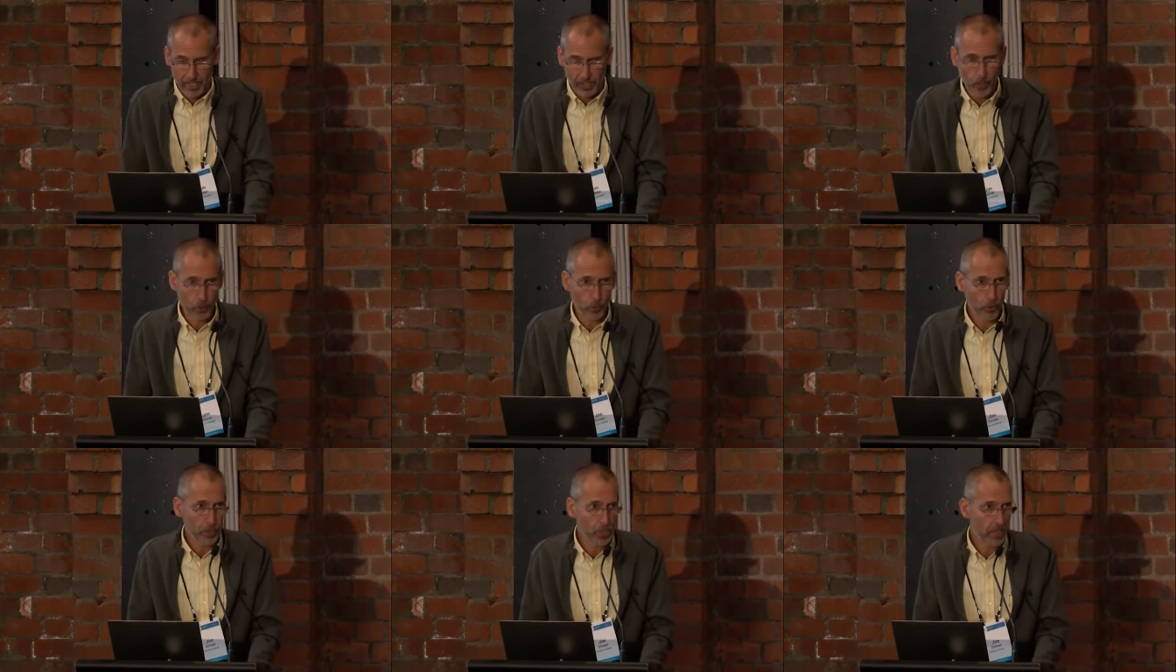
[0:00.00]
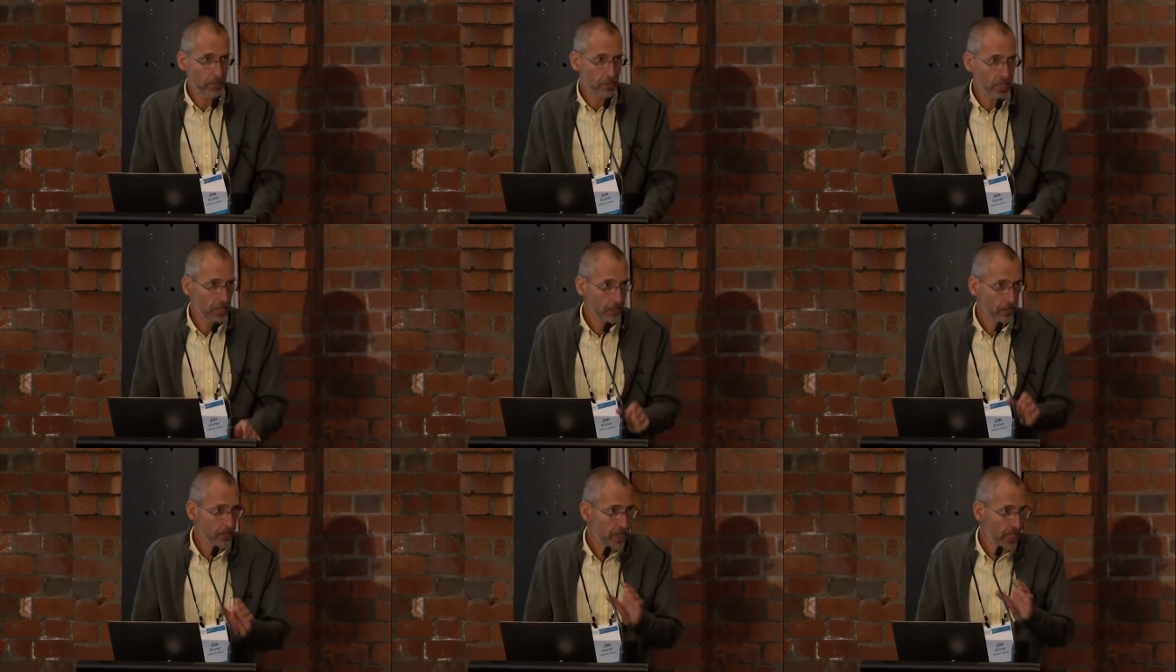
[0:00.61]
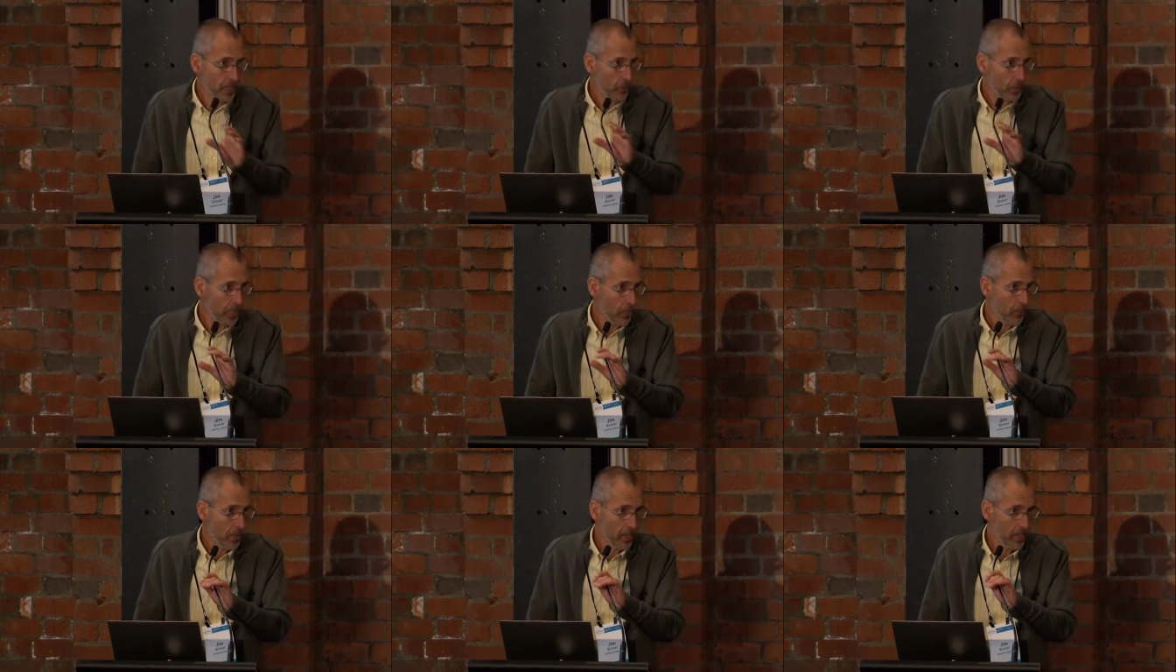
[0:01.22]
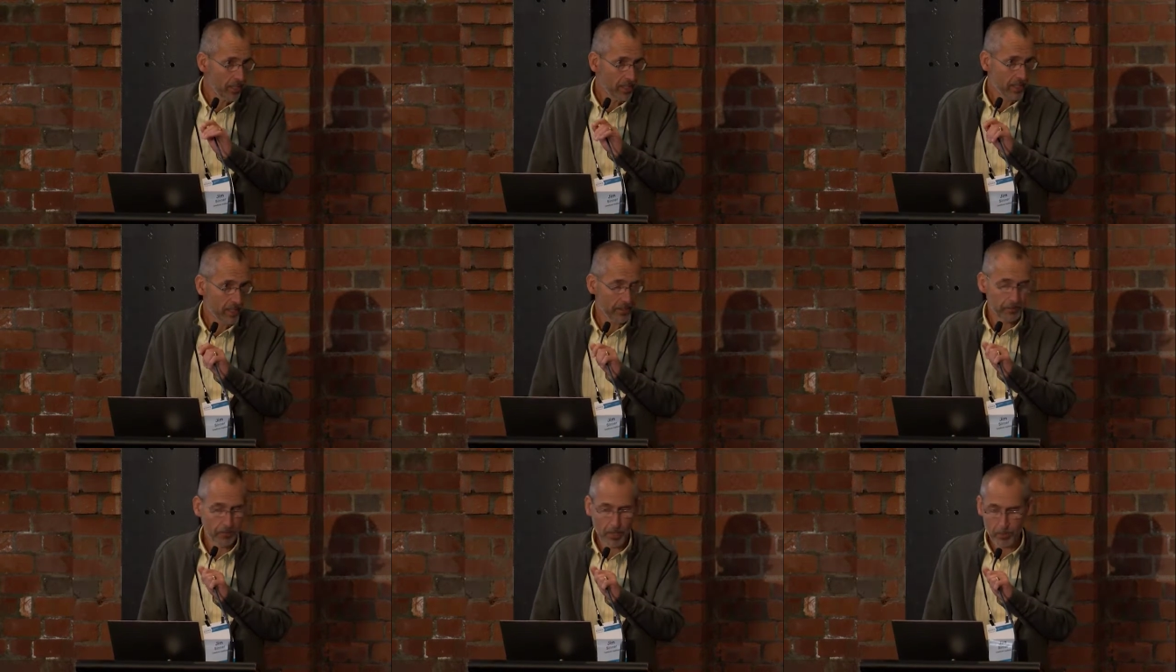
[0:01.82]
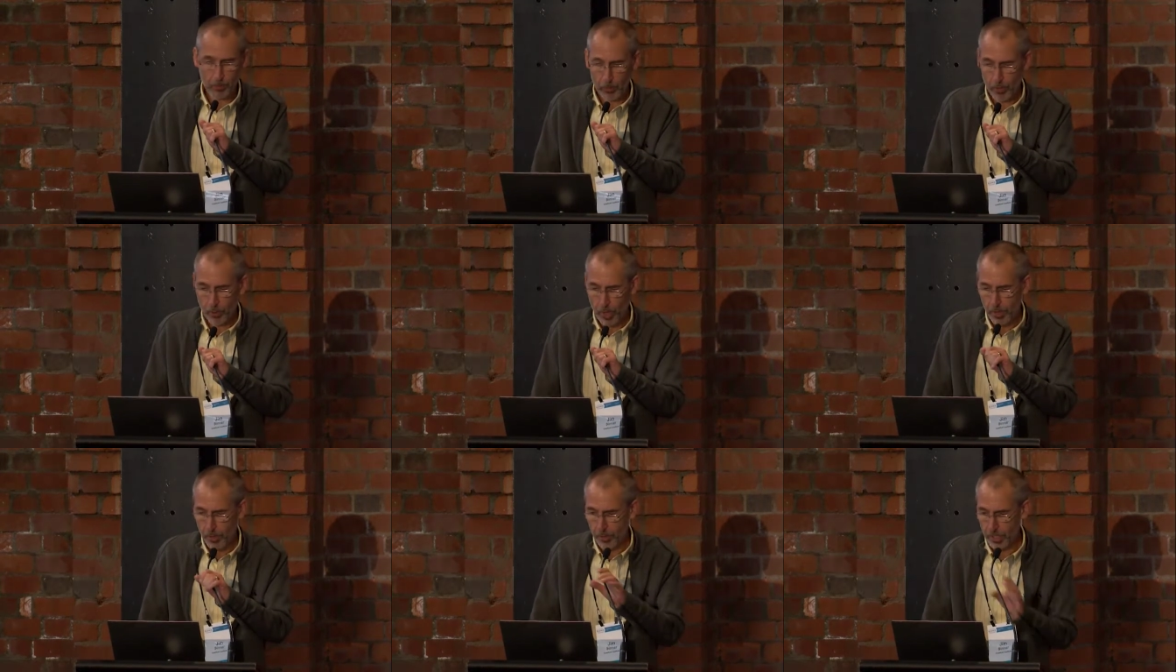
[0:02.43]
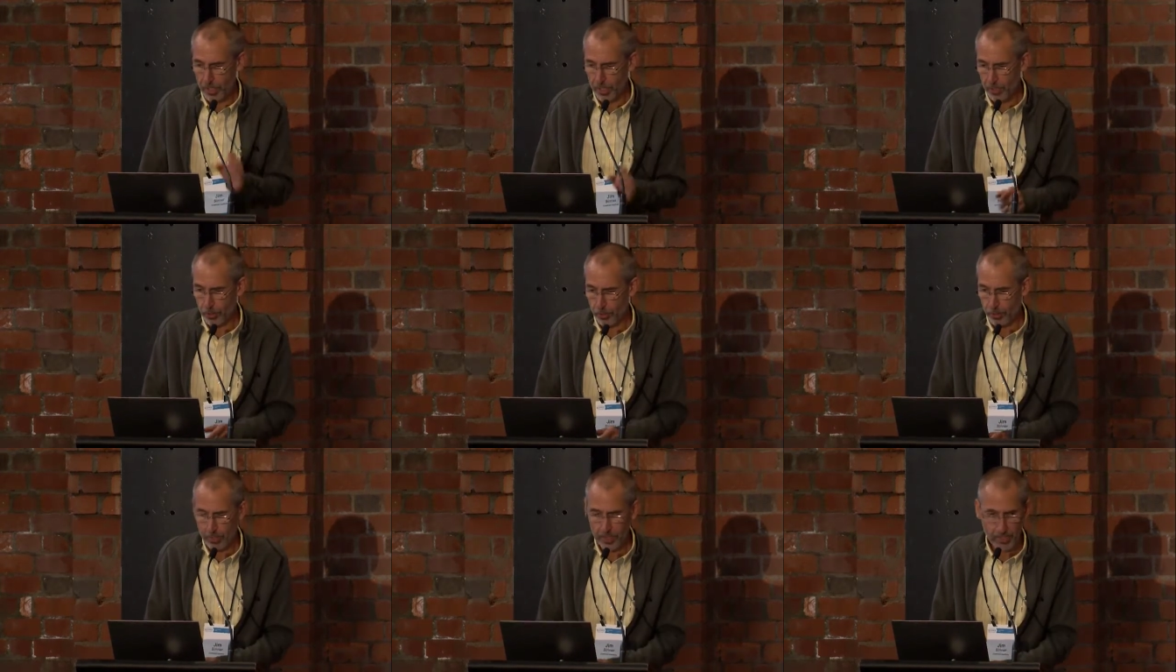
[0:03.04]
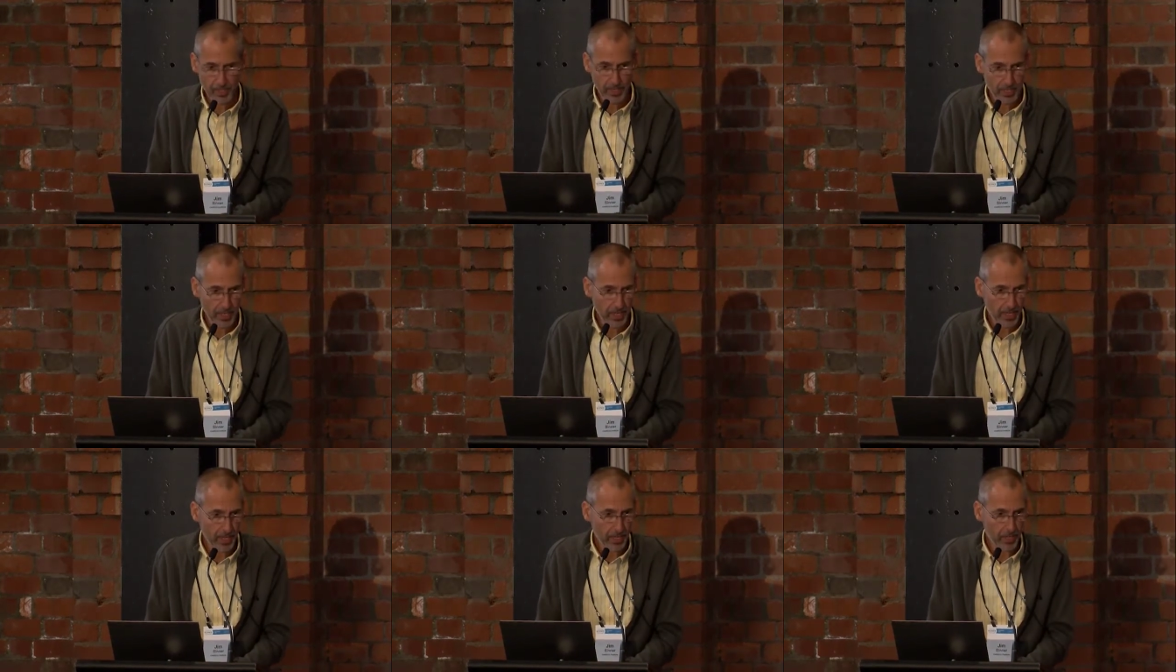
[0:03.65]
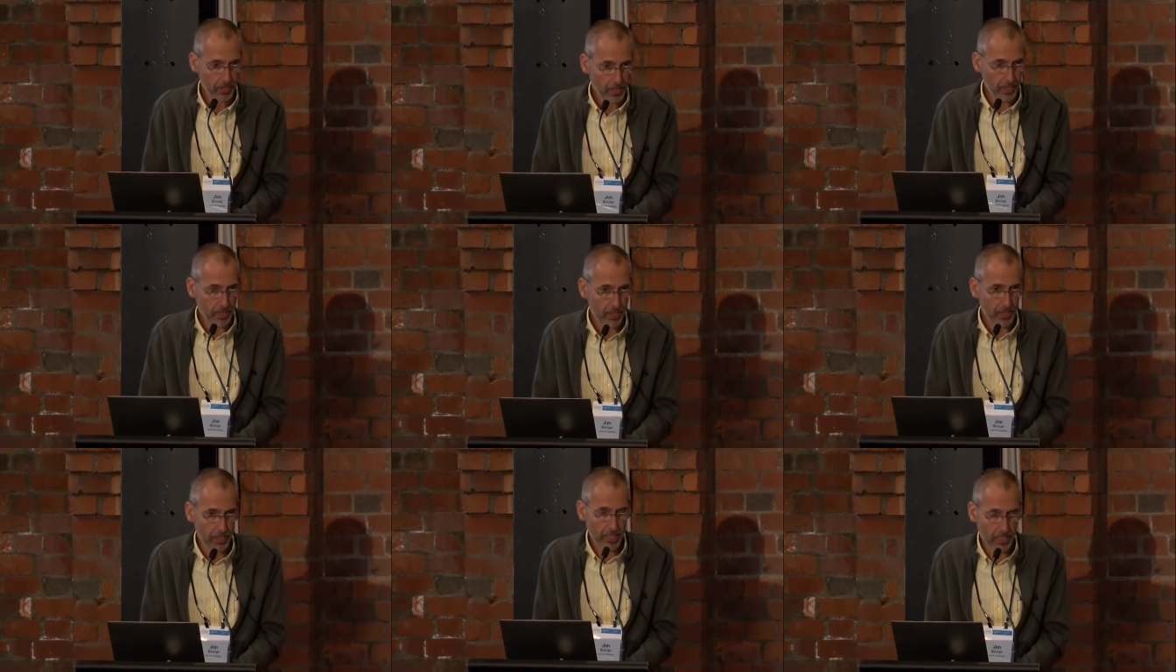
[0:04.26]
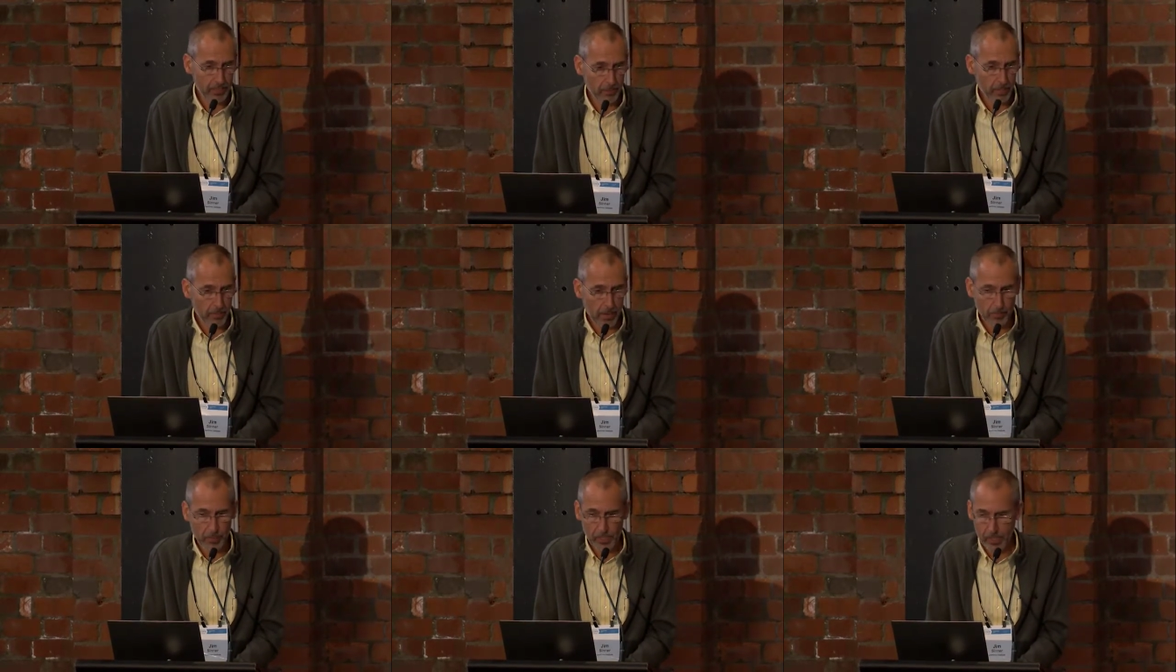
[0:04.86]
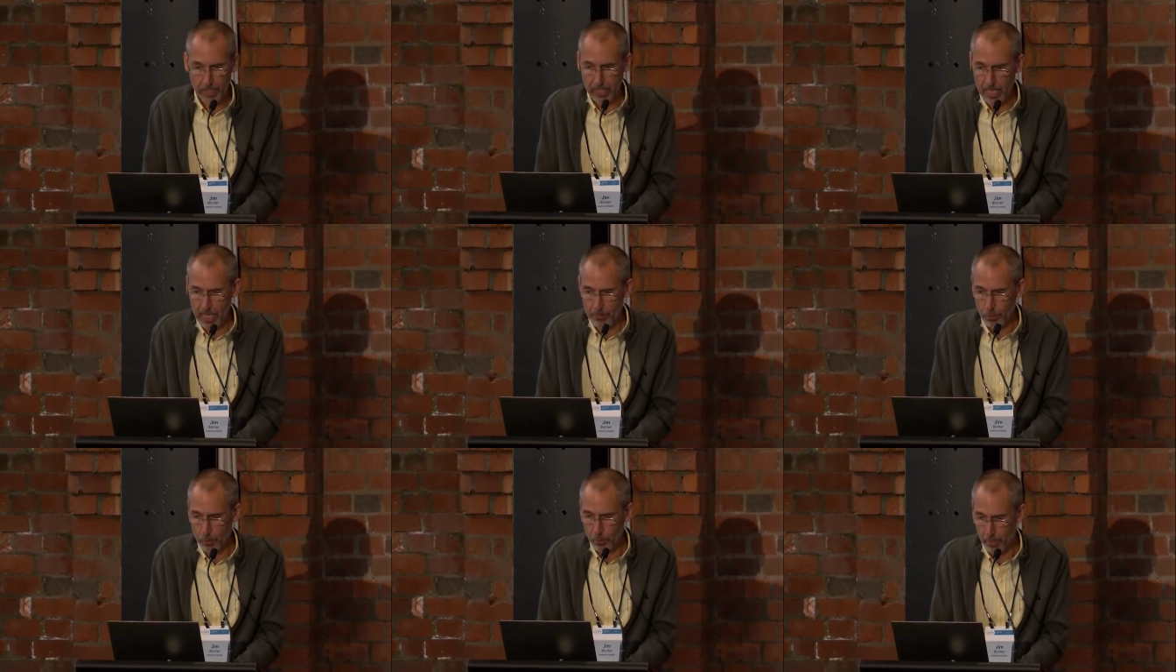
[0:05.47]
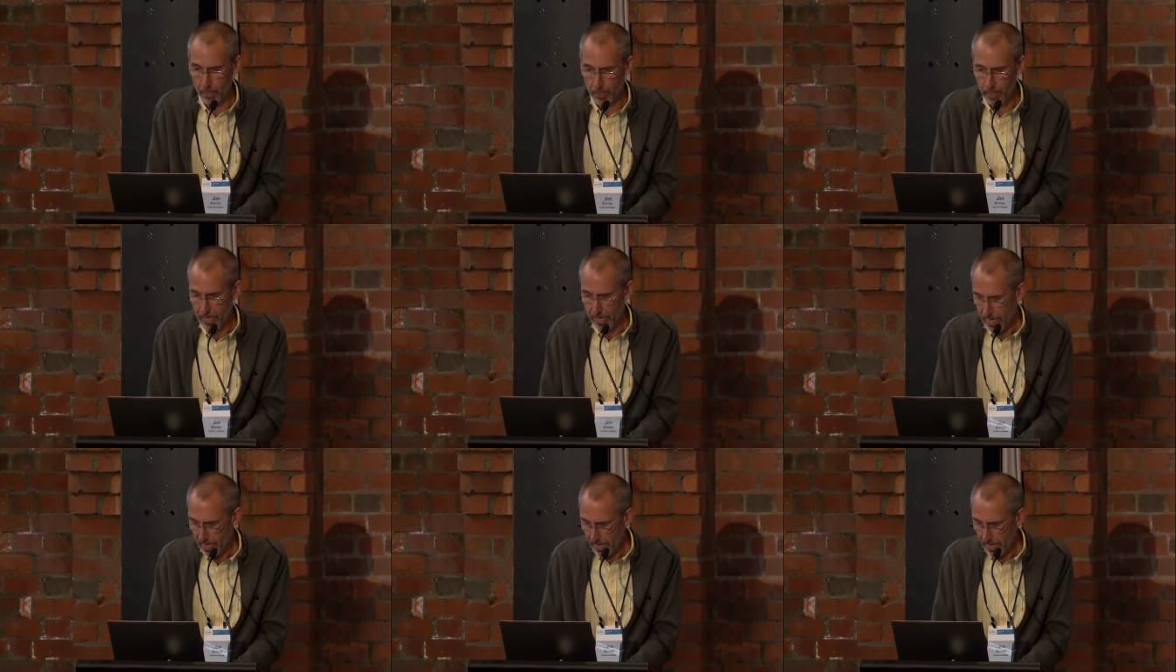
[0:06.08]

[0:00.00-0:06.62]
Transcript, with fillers: Ko Jim Sinner Tako Ingawa from Cawthron Institute and the, lots of other members on the team who are